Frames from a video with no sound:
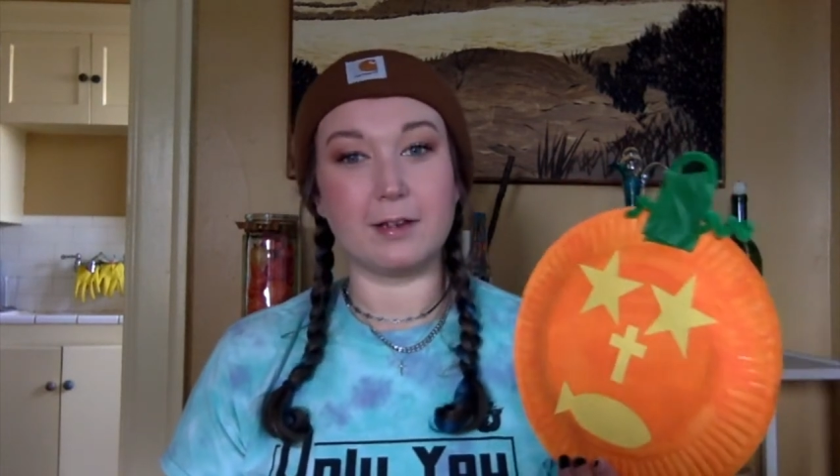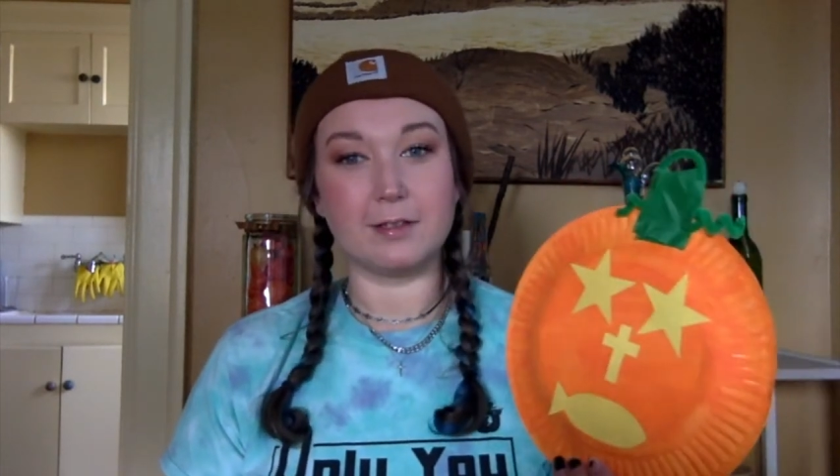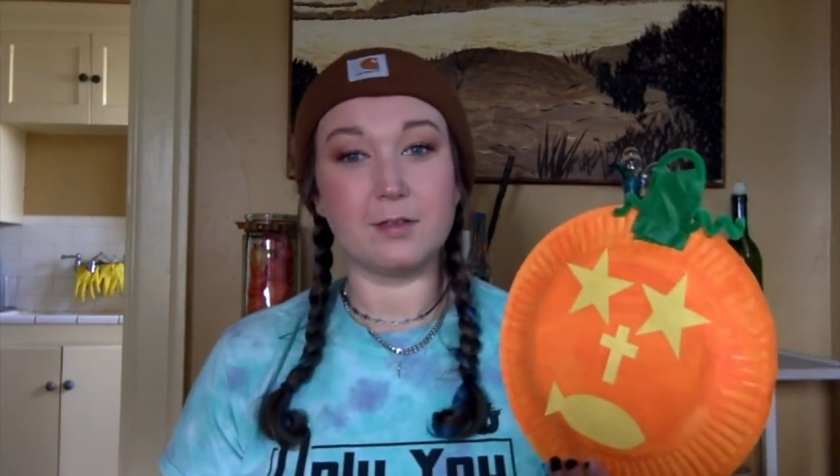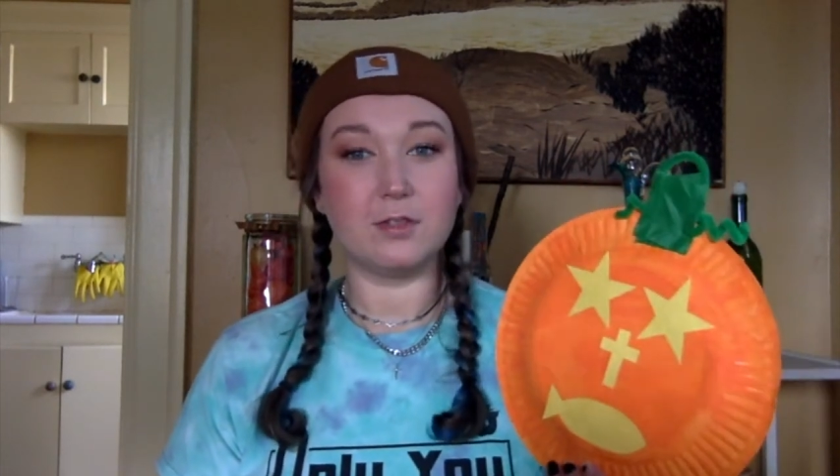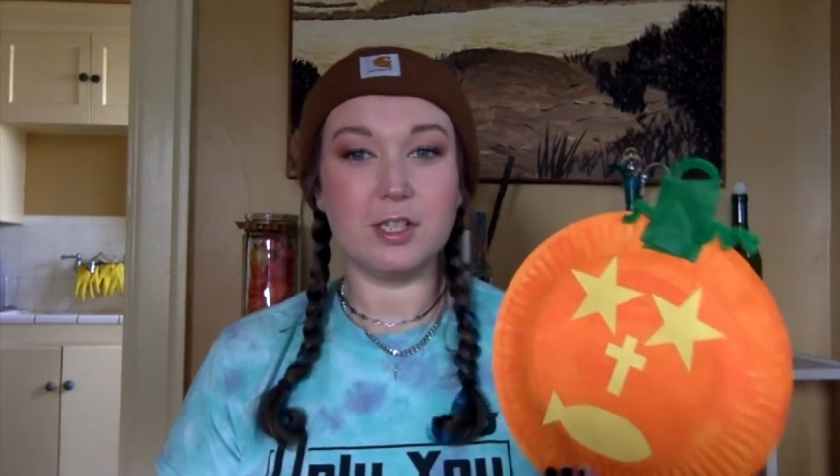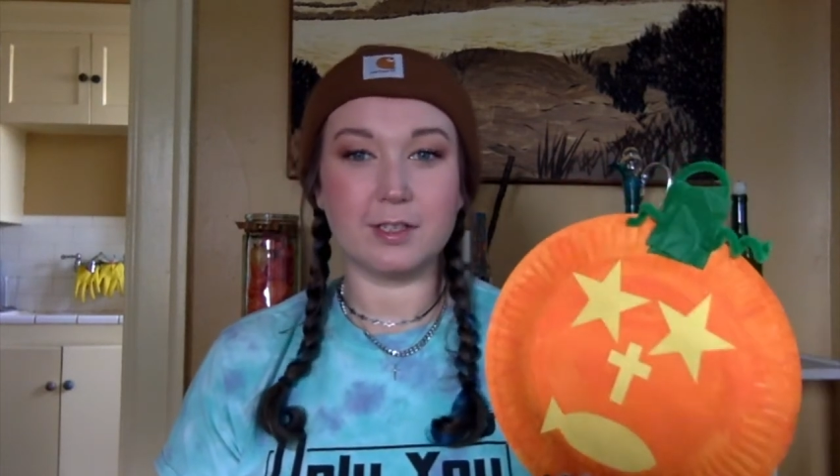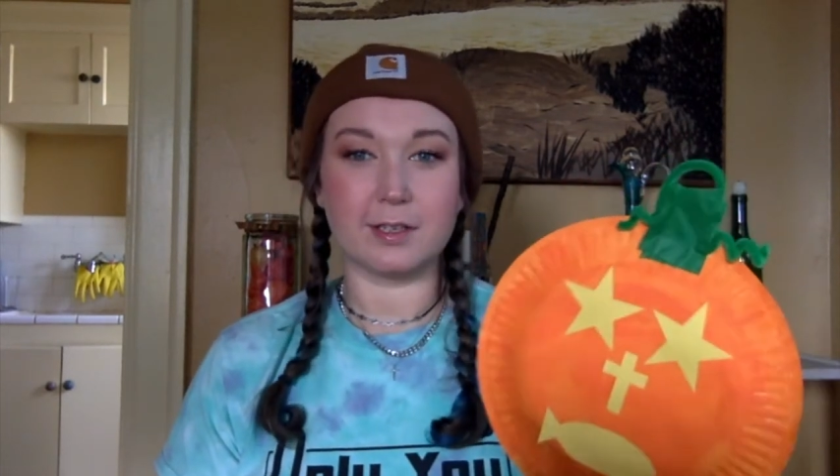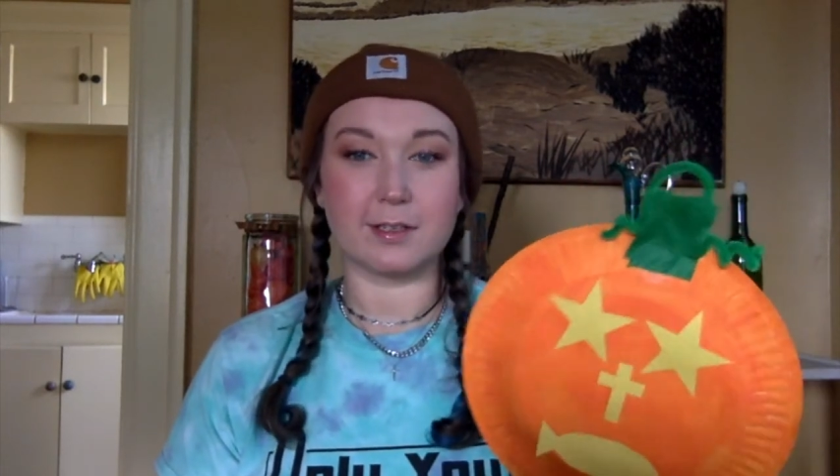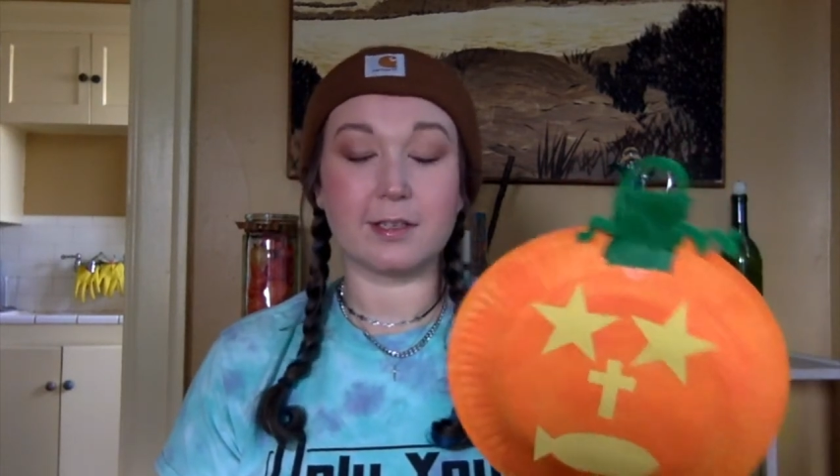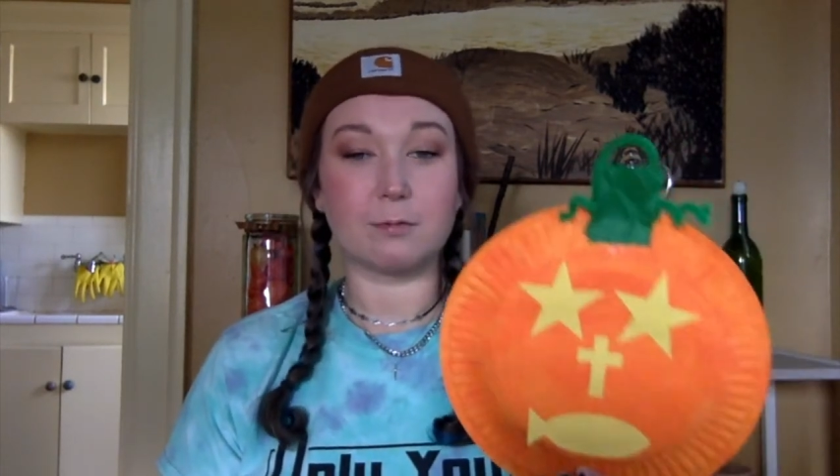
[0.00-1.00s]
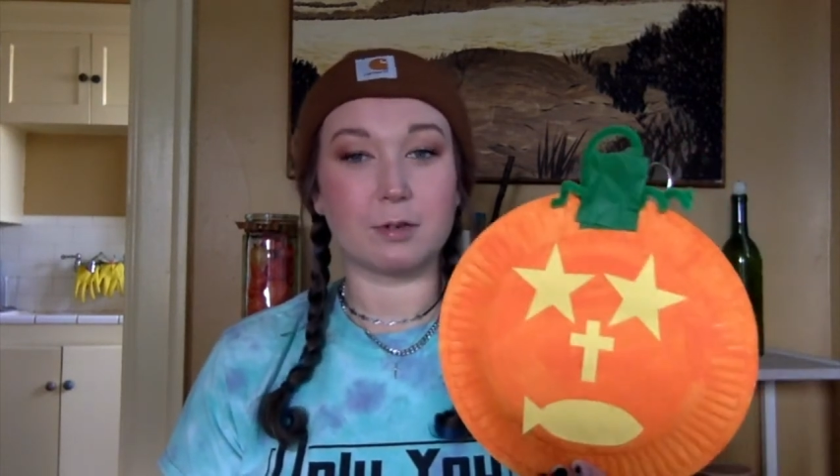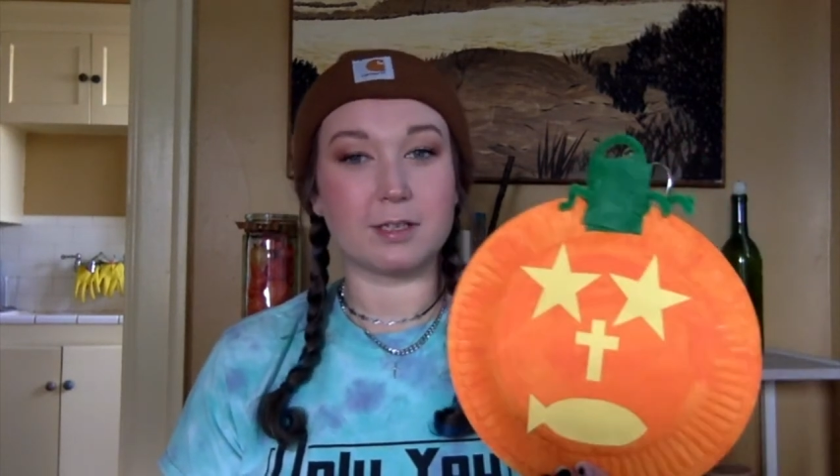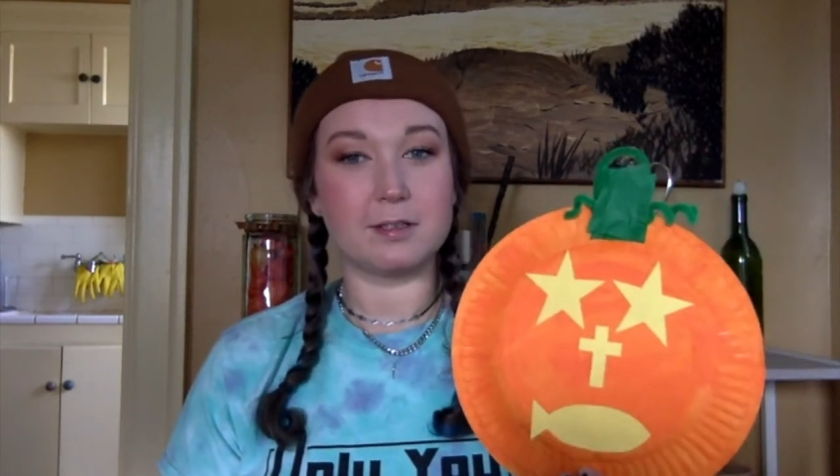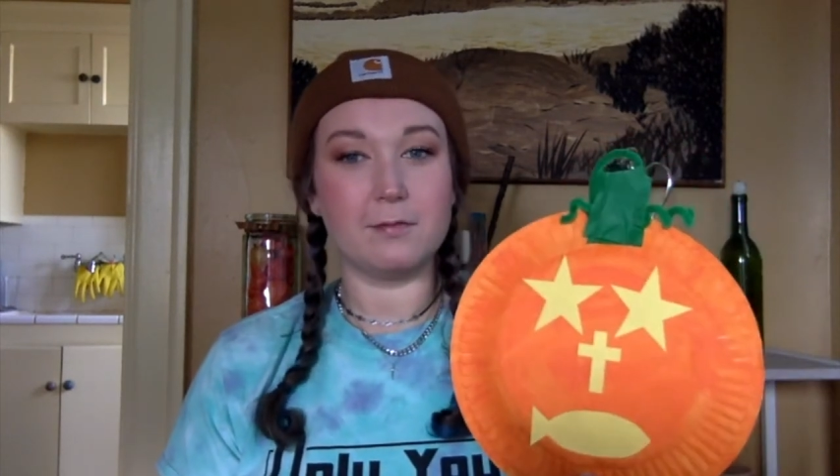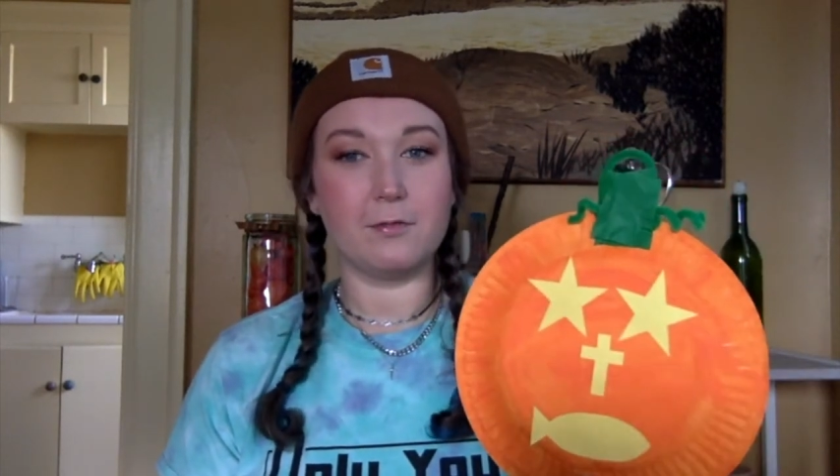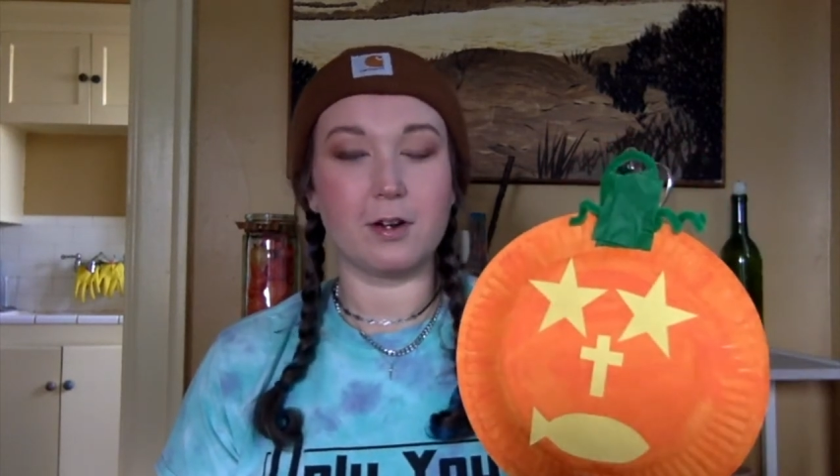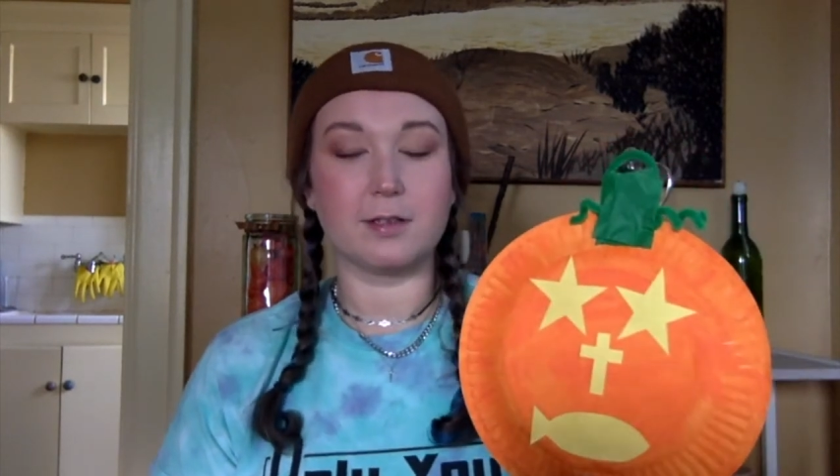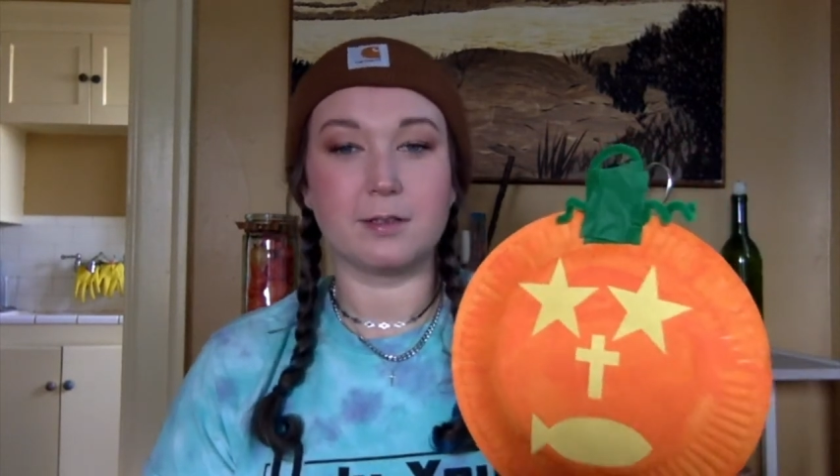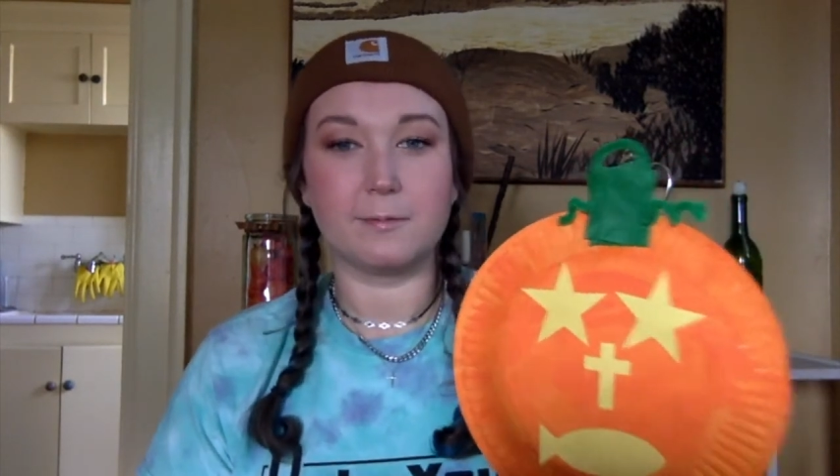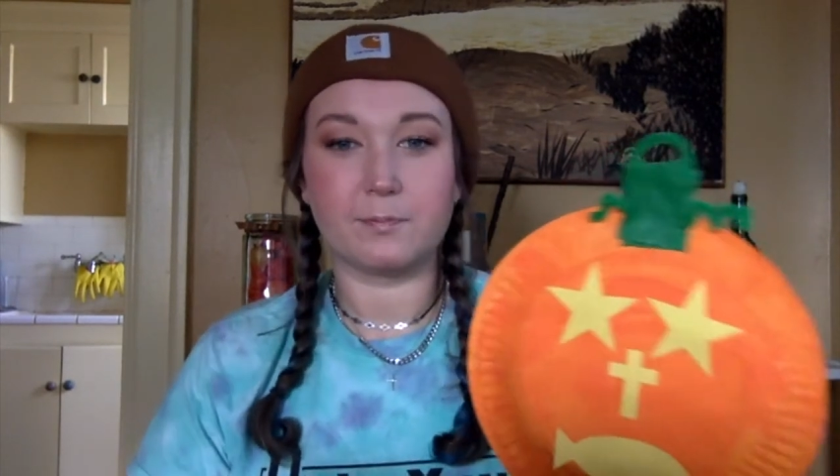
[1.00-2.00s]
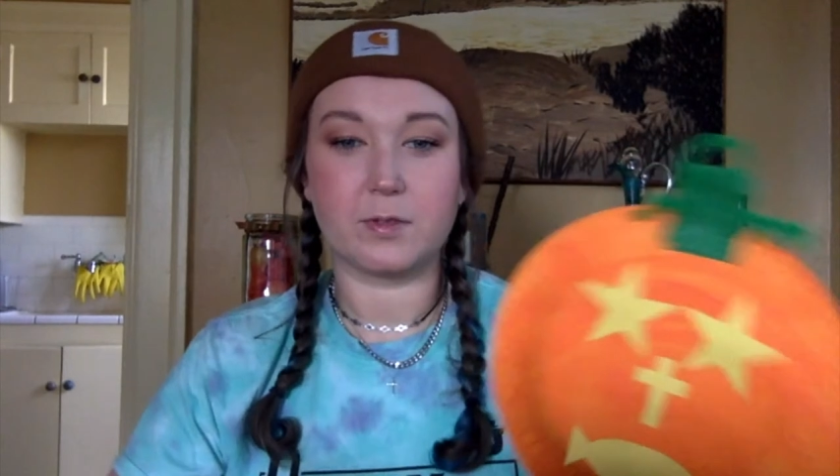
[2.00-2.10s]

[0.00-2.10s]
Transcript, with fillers: us of Jesus and what he's done for us.